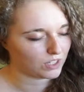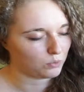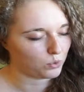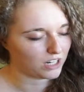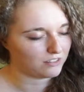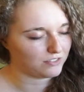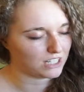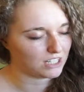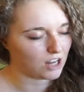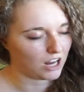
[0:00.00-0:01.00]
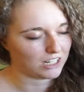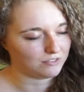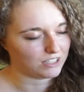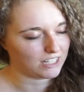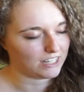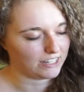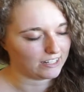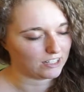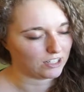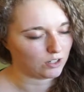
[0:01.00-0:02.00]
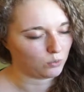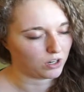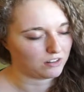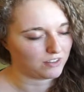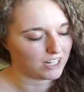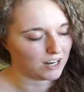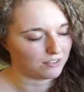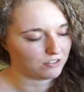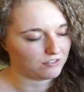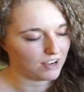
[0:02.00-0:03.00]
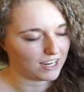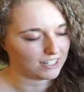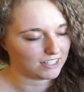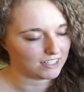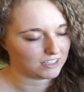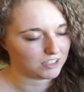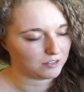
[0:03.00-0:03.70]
What if it's not even here? What if I never find it?